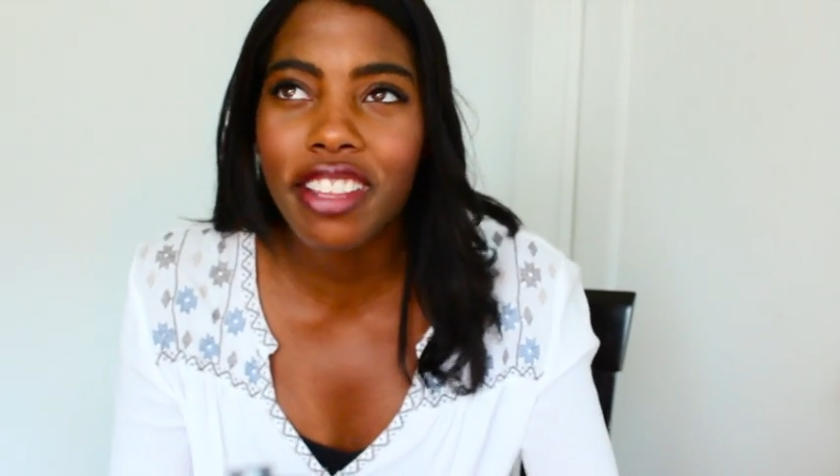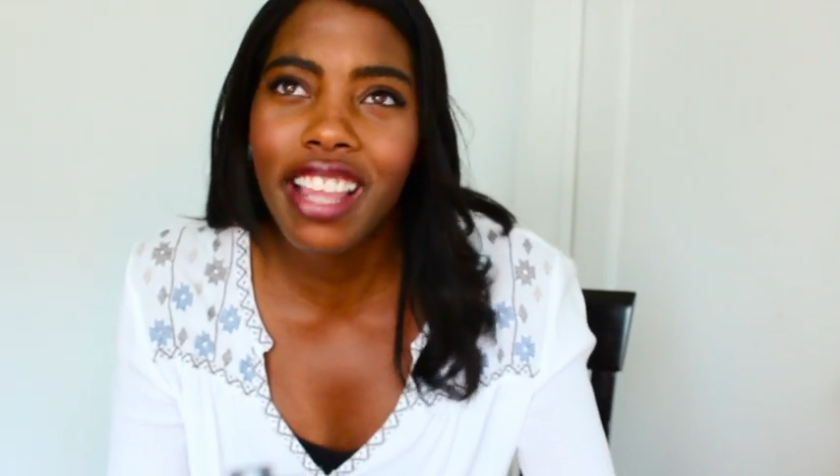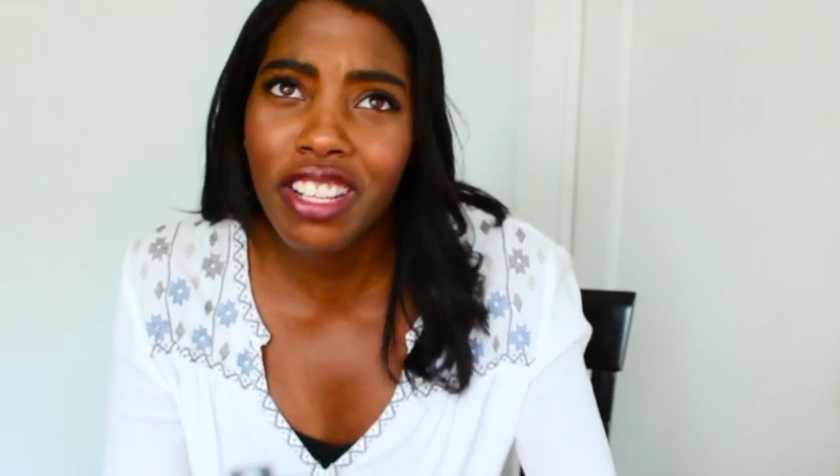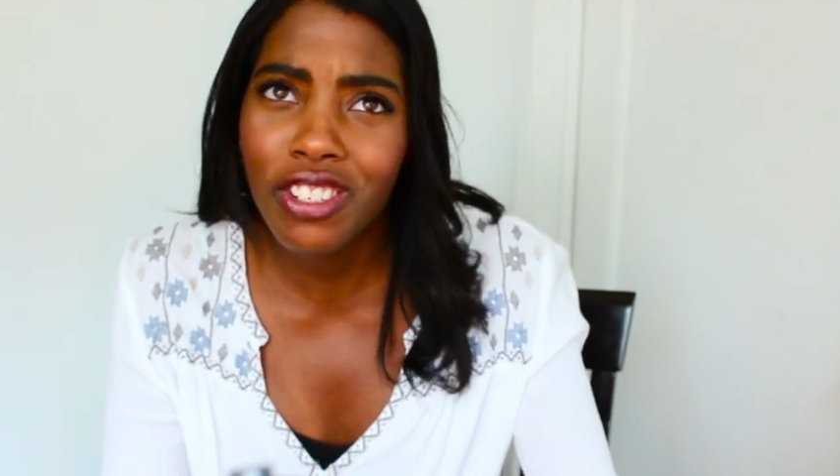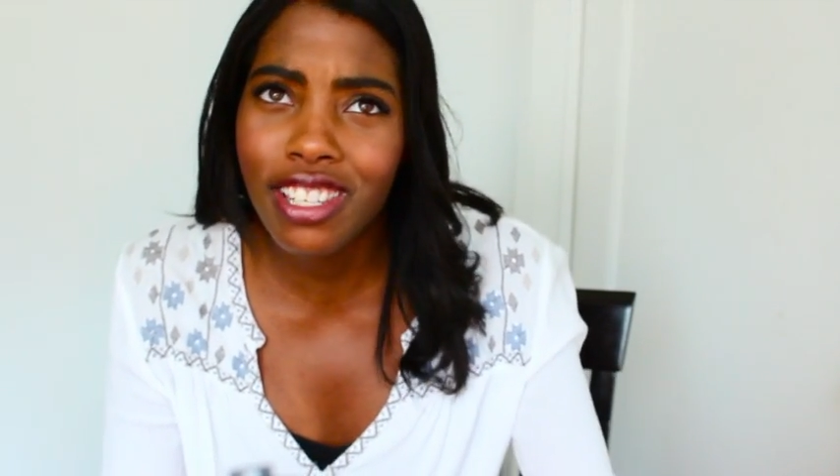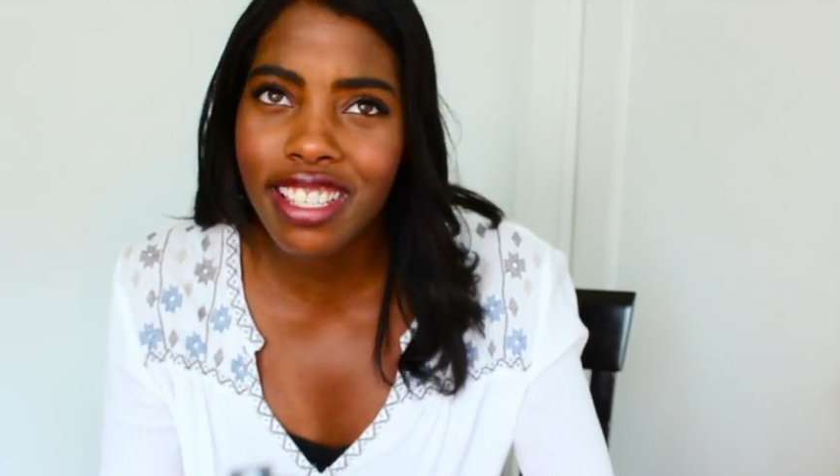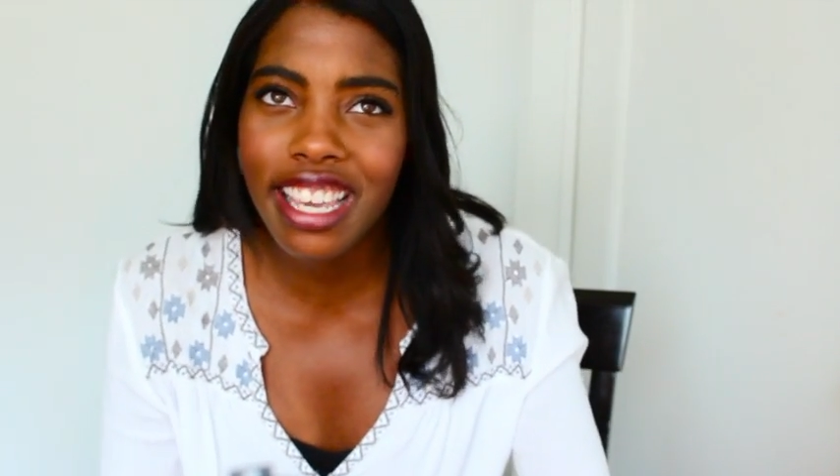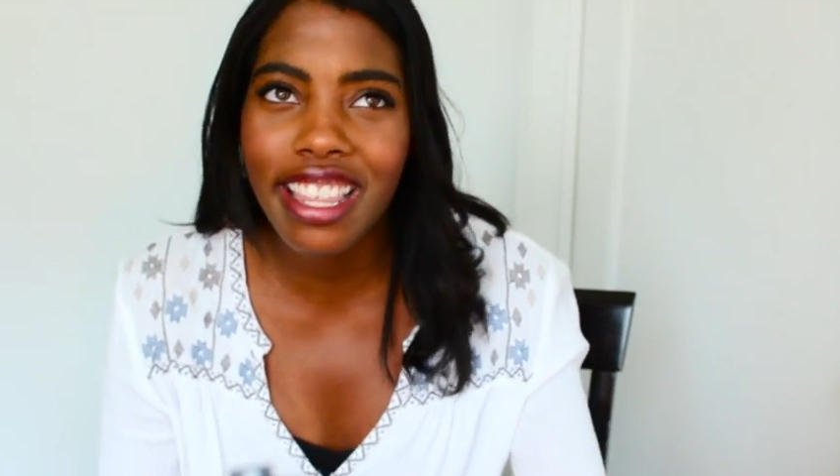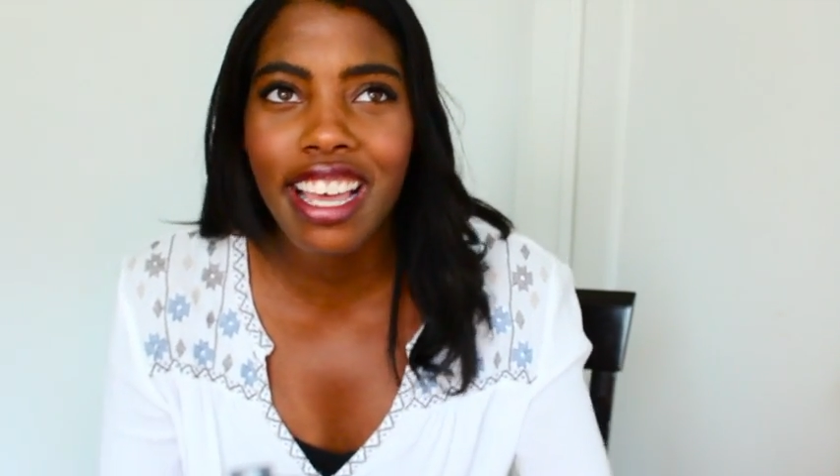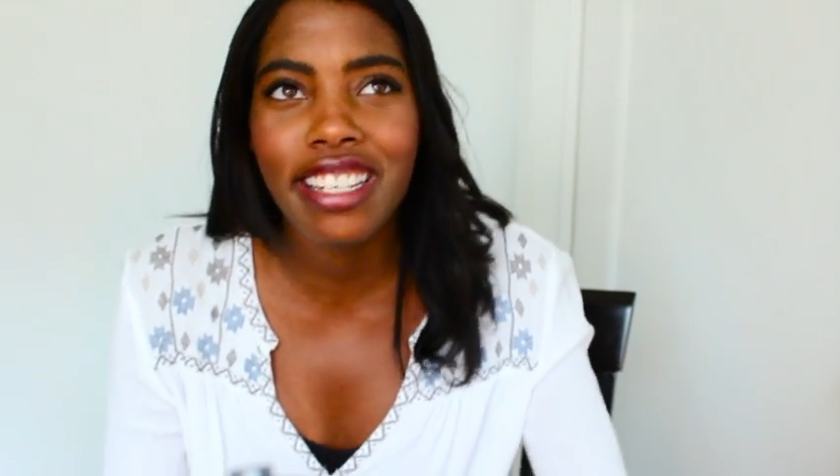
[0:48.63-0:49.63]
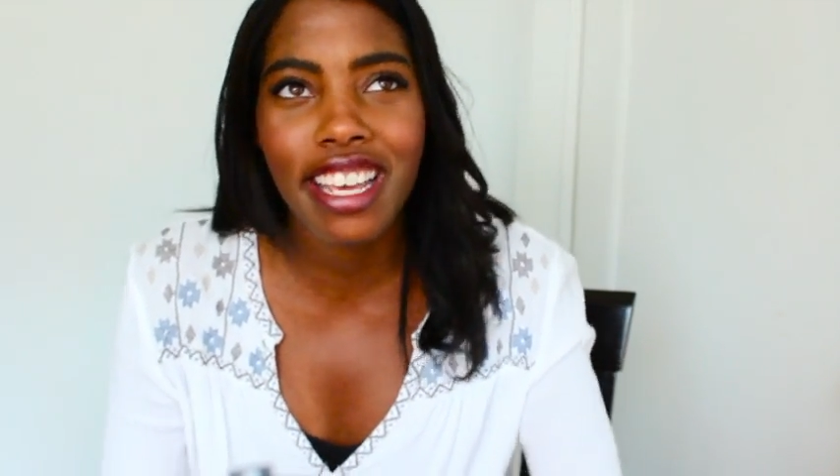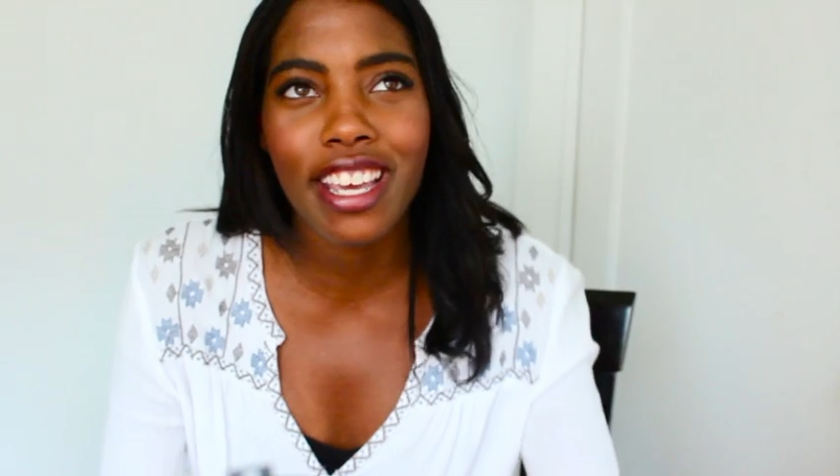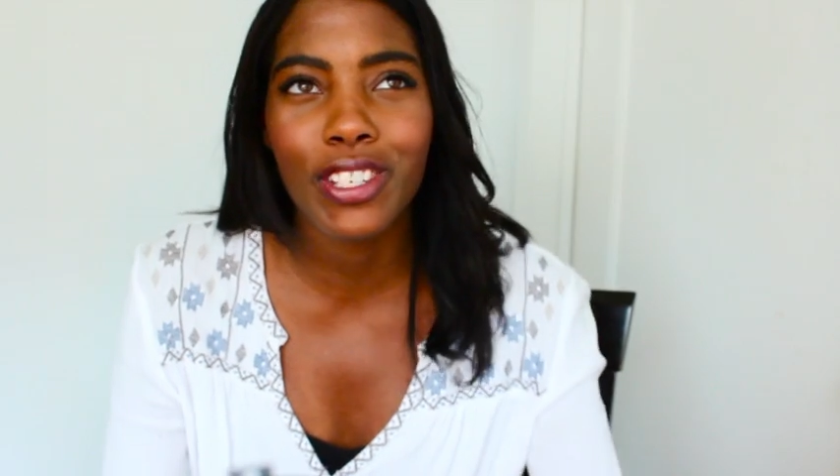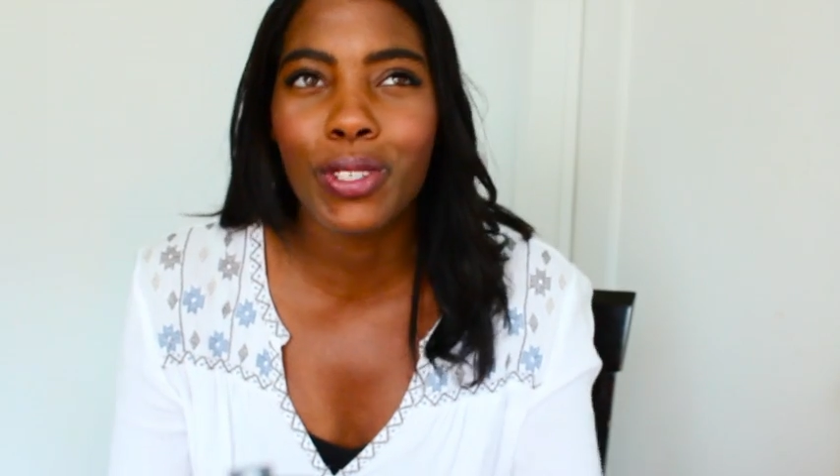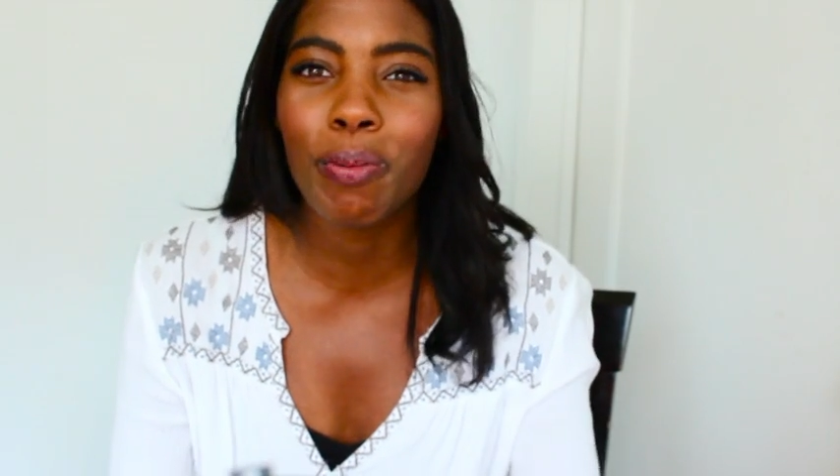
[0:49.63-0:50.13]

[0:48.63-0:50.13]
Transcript: and let's just say that date is